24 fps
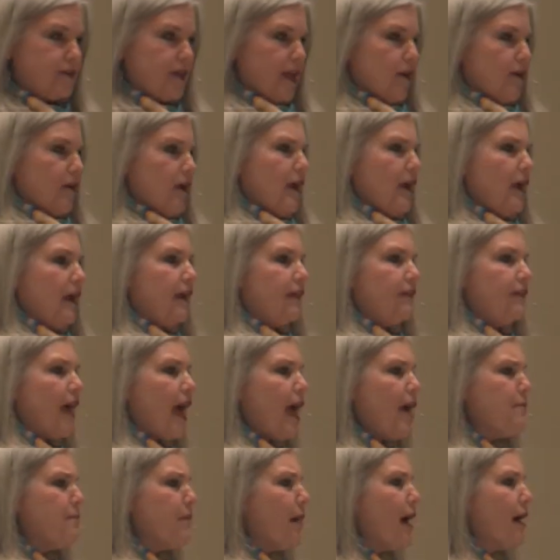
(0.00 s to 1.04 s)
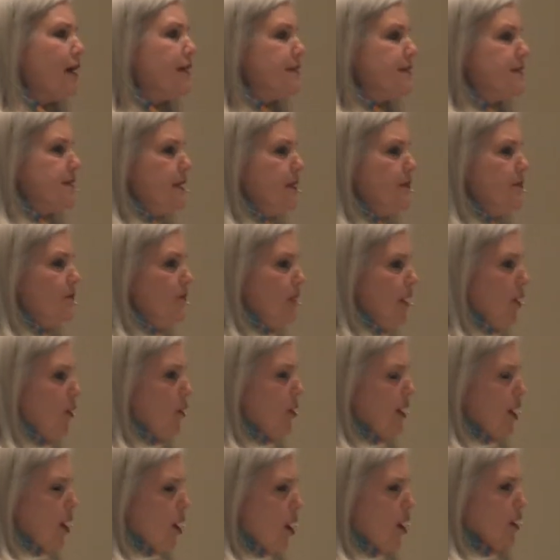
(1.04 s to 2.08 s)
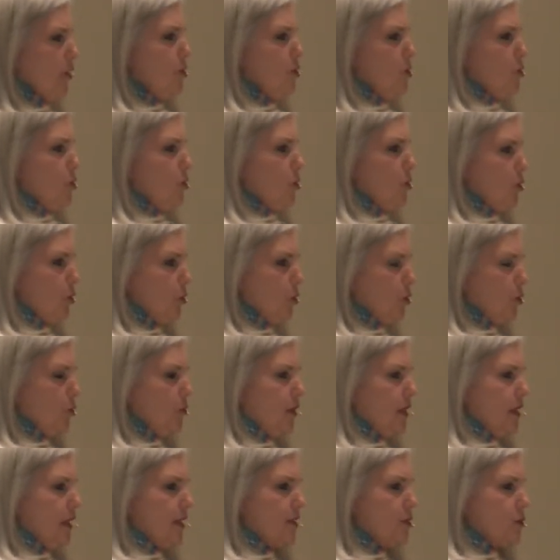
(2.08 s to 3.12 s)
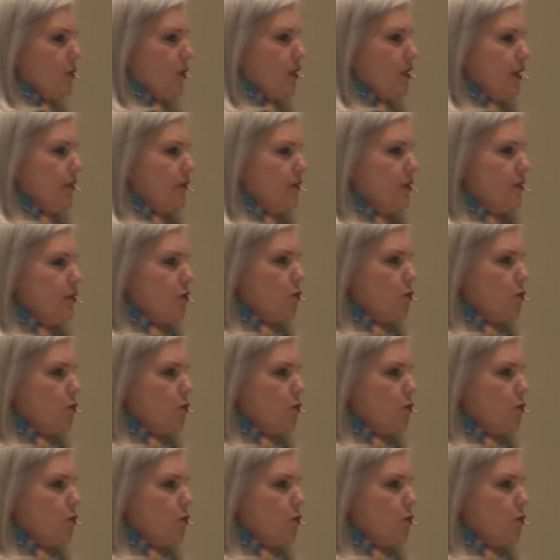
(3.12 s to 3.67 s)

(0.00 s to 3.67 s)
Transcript: Now, that might seem very odd to you because we live in the